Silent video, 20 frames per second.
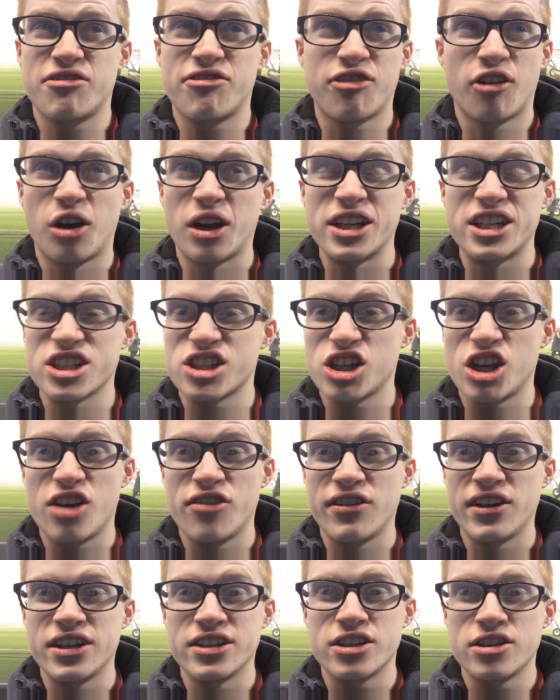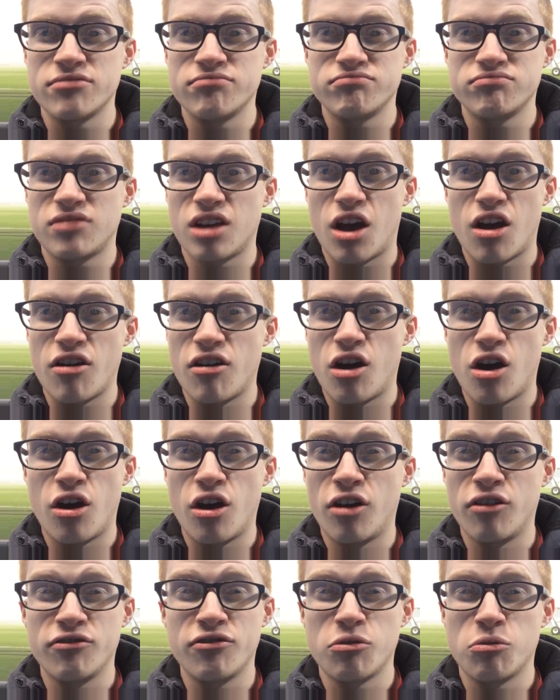fully deserving
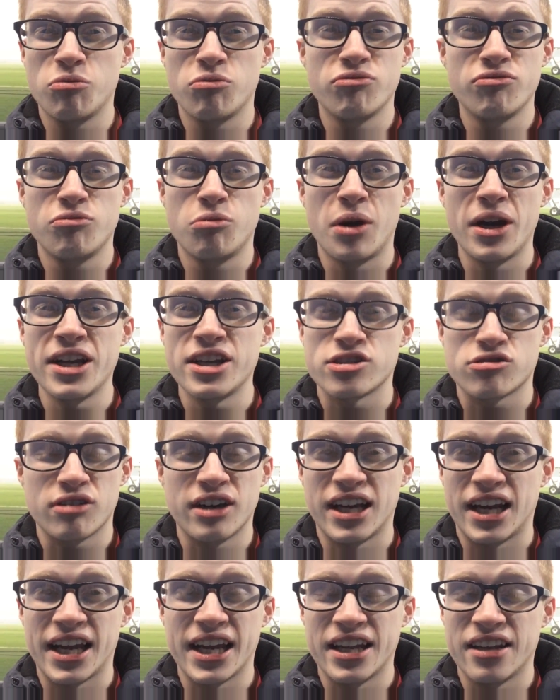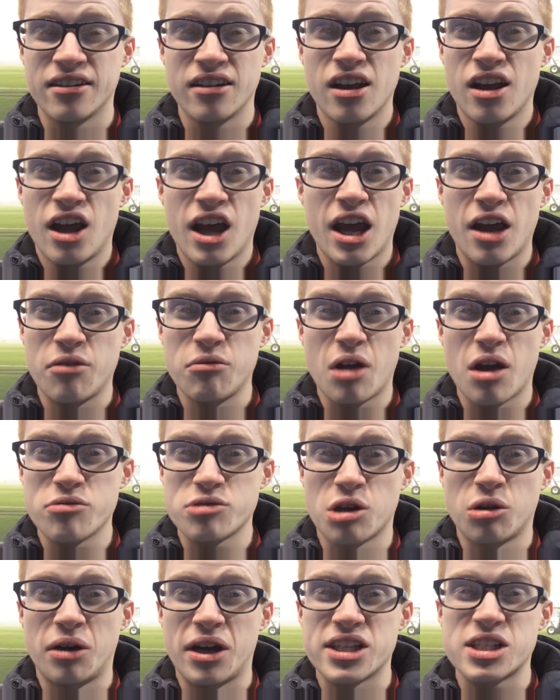winners, really. And it
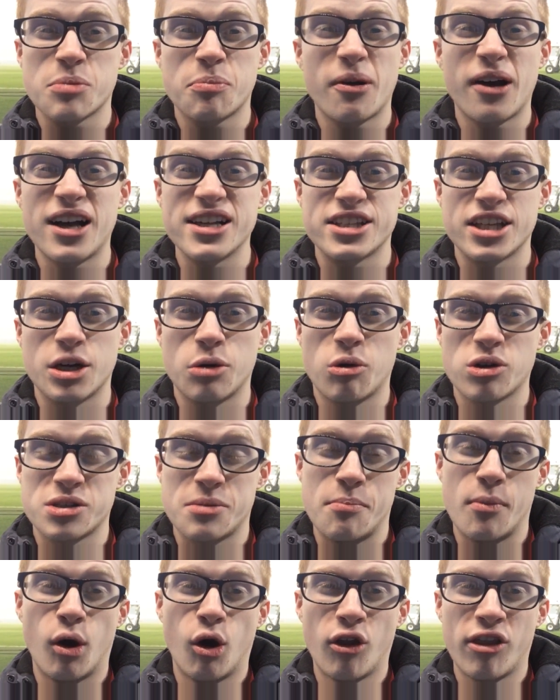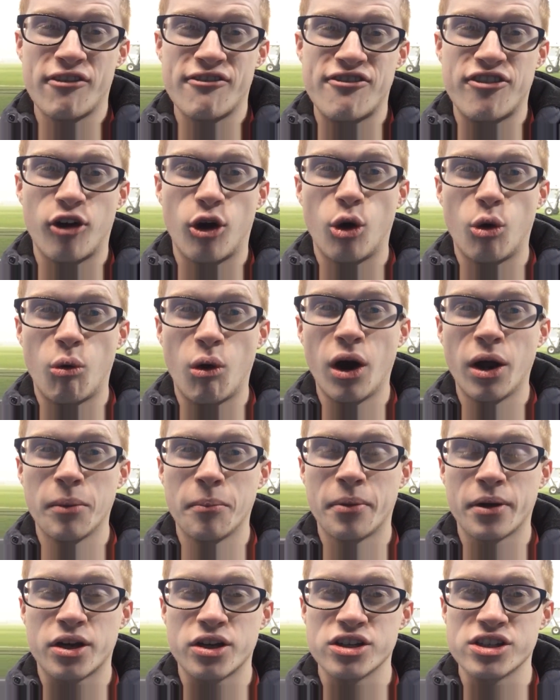was only a surprise that it wasn't more than 4-1,
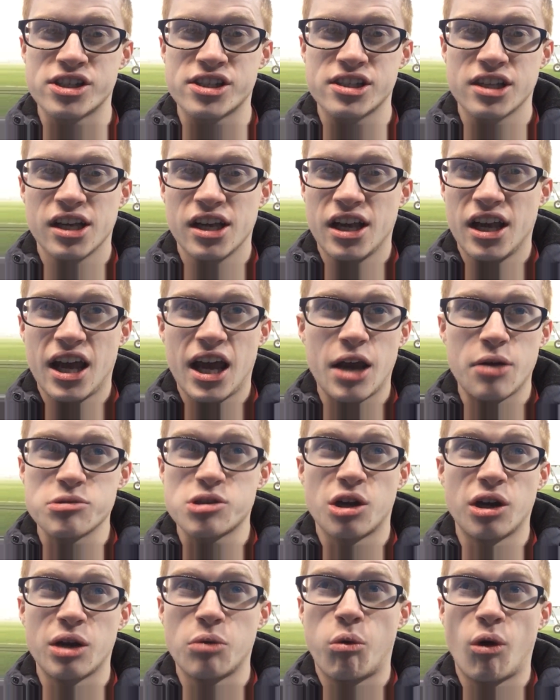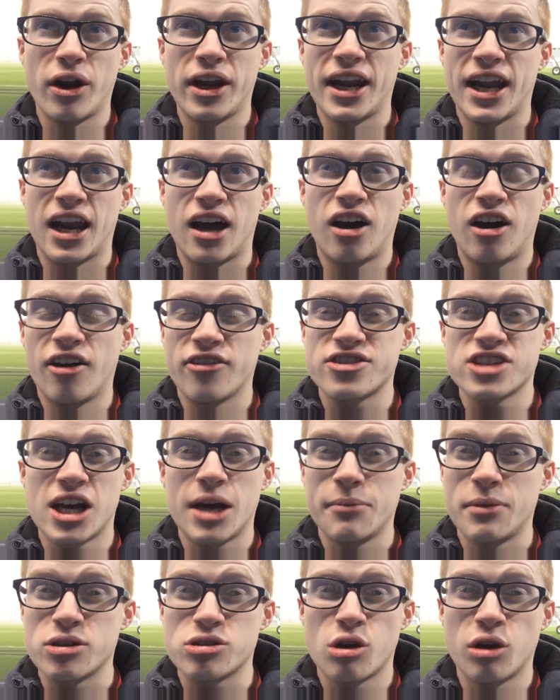because it was only 1-0 at half
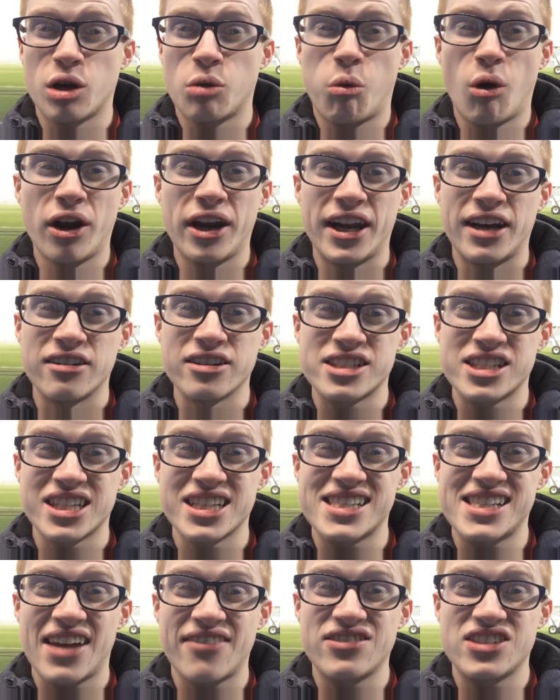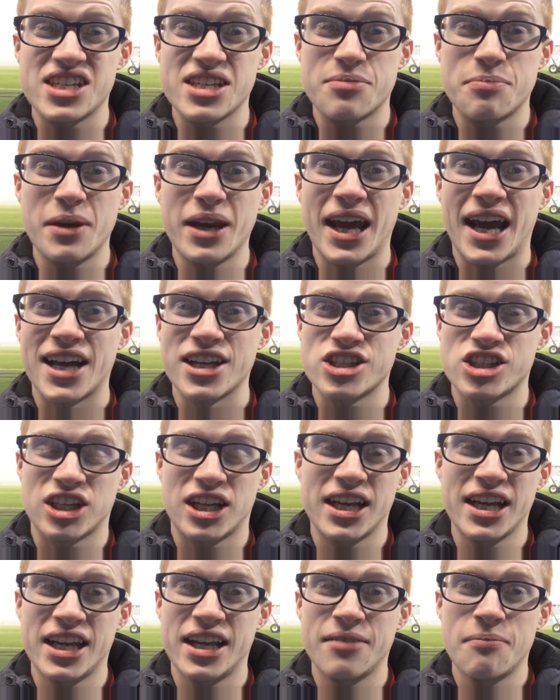time. It was only 1-0 until the 70th minute,
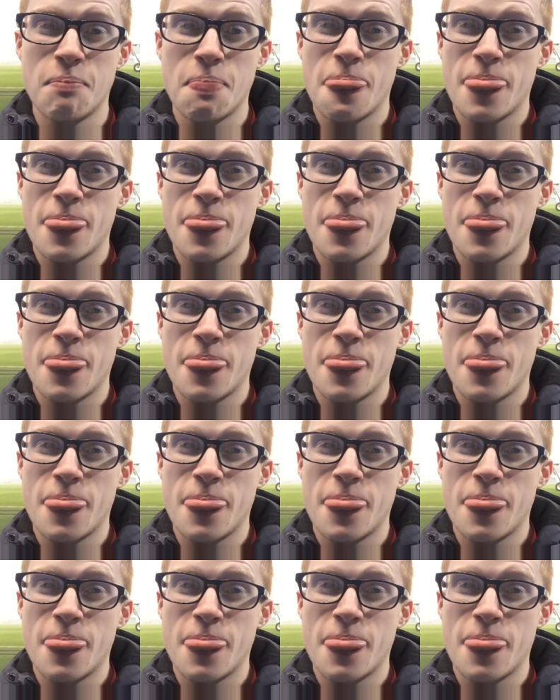actually, and